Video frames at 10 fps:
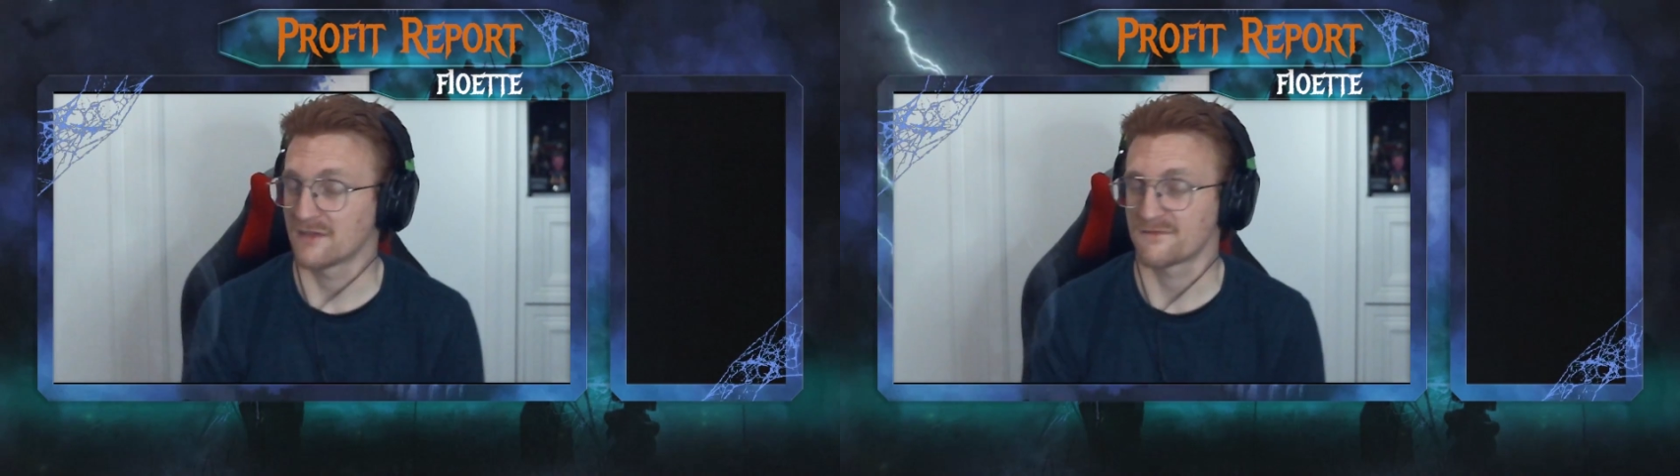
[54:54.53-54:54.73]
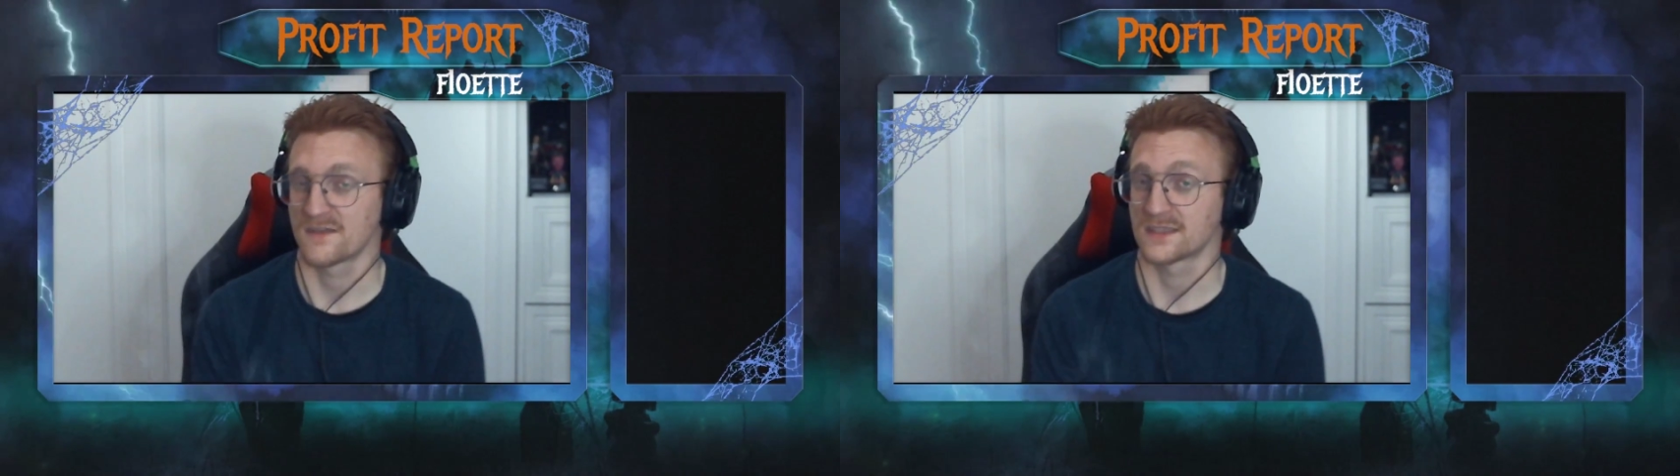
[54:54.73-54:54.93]

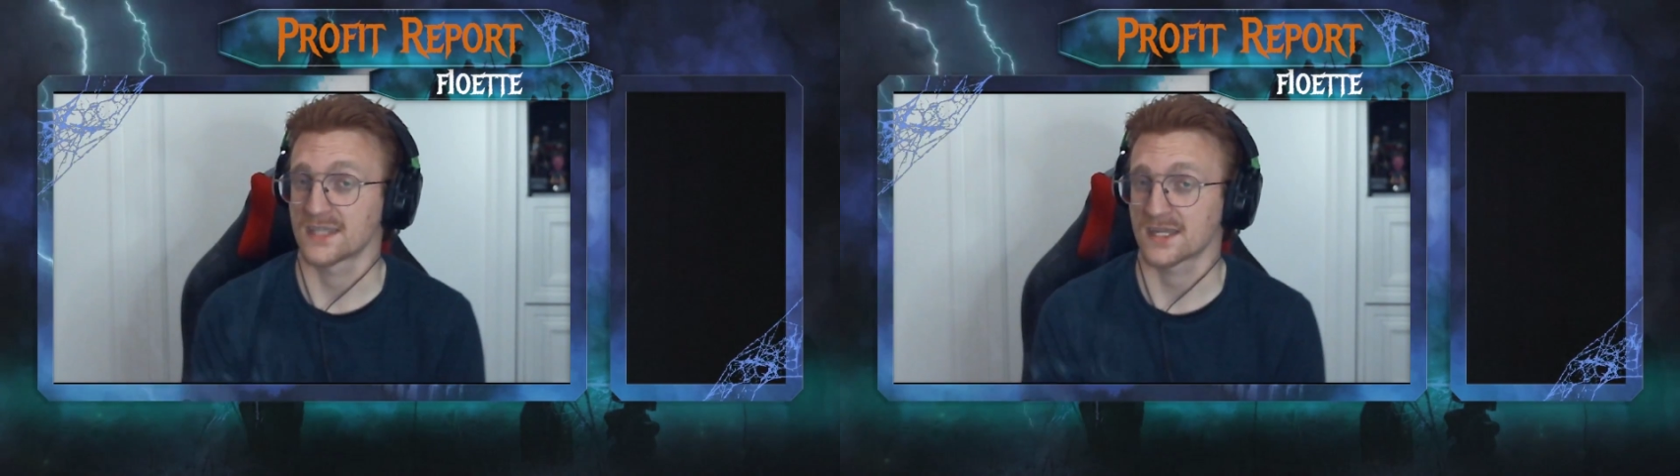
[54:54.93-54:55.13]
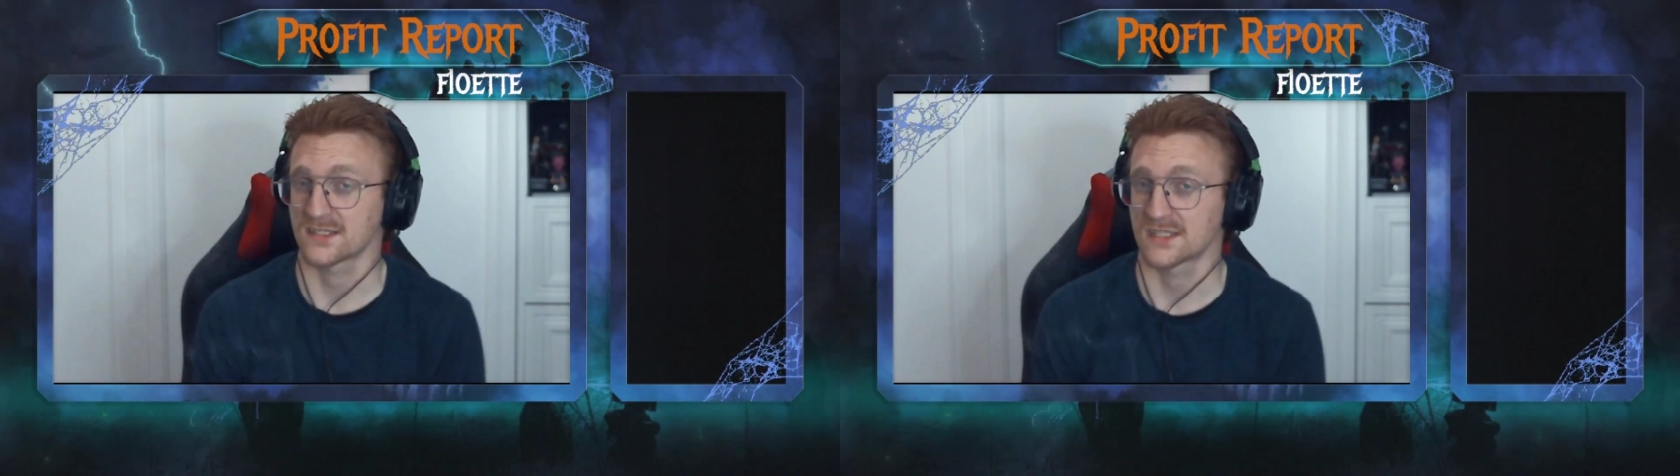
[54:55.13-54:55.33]

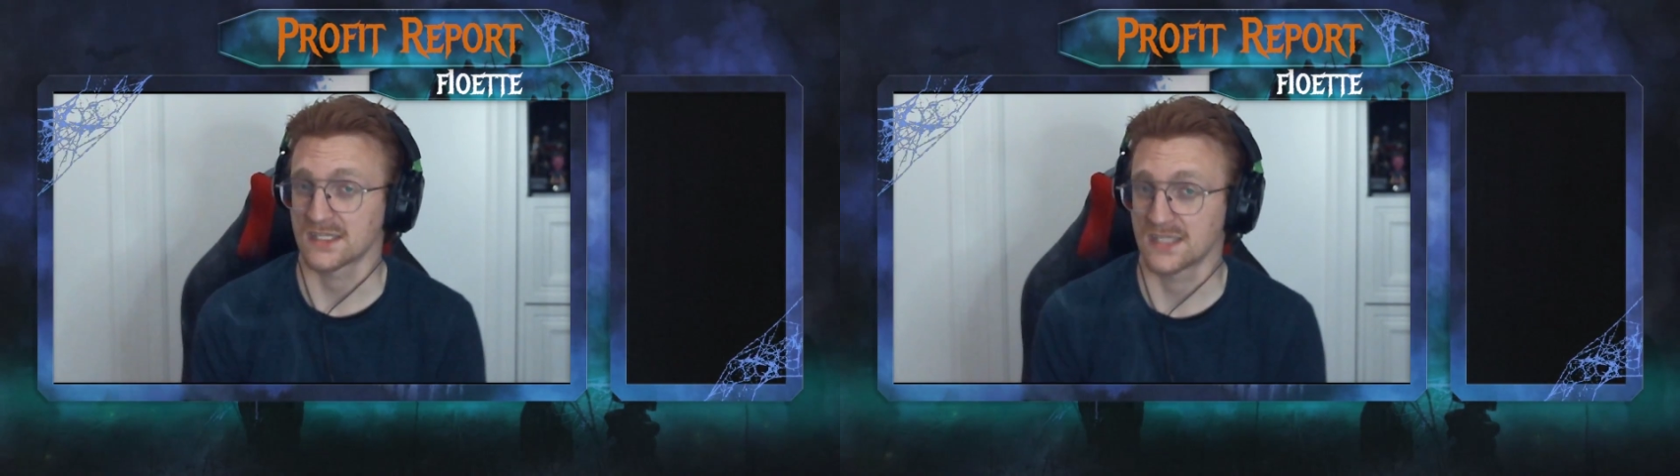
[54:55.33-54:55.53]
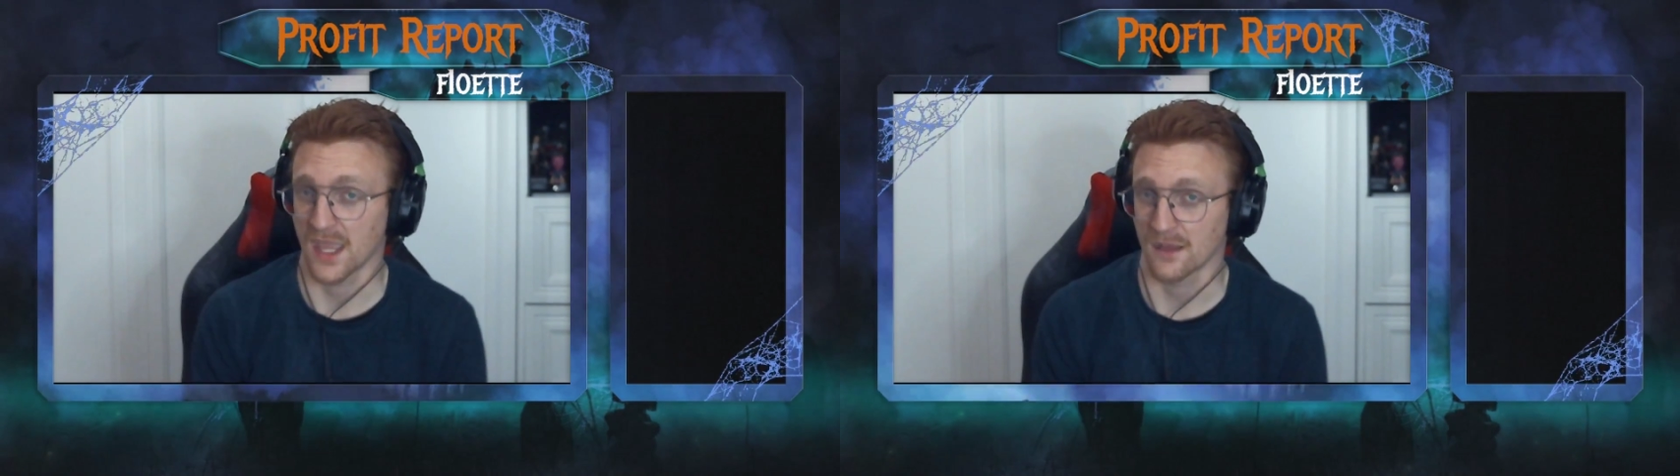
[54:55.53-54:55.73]
fantastic
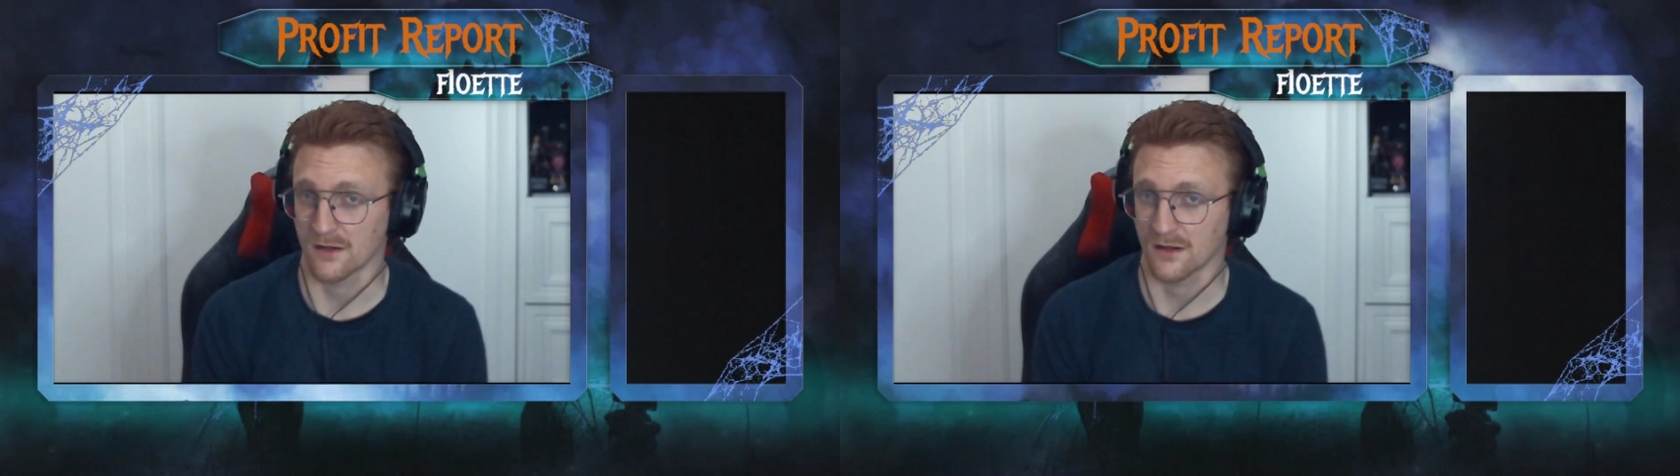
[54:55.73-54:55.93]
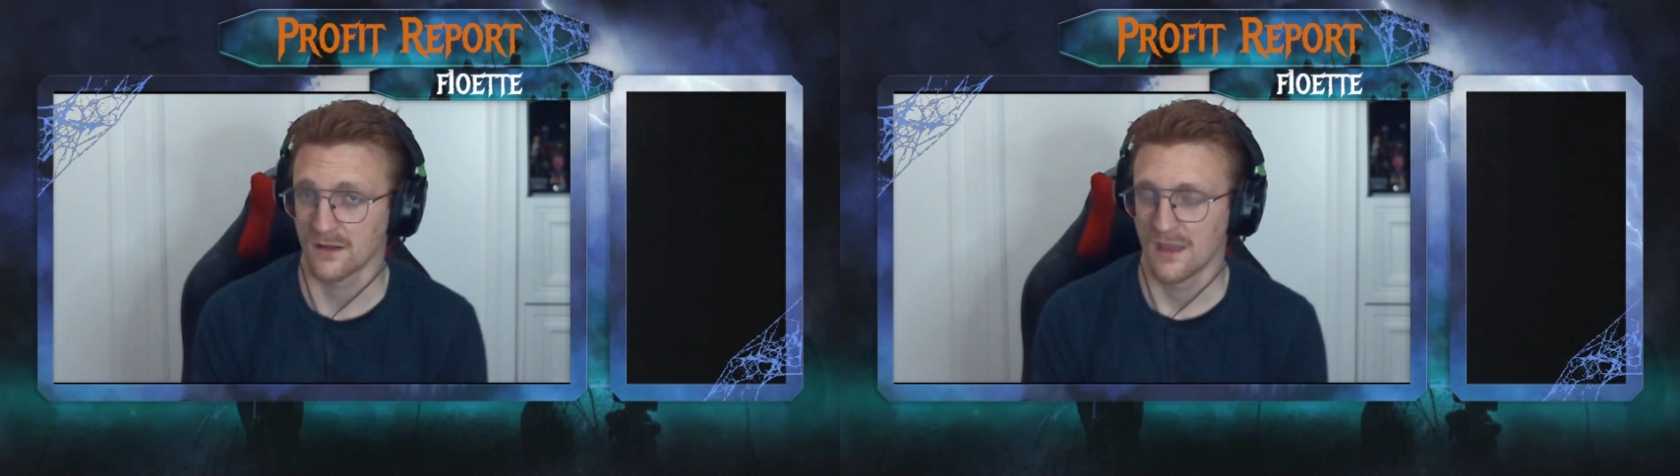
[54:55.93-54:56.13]
gaydar.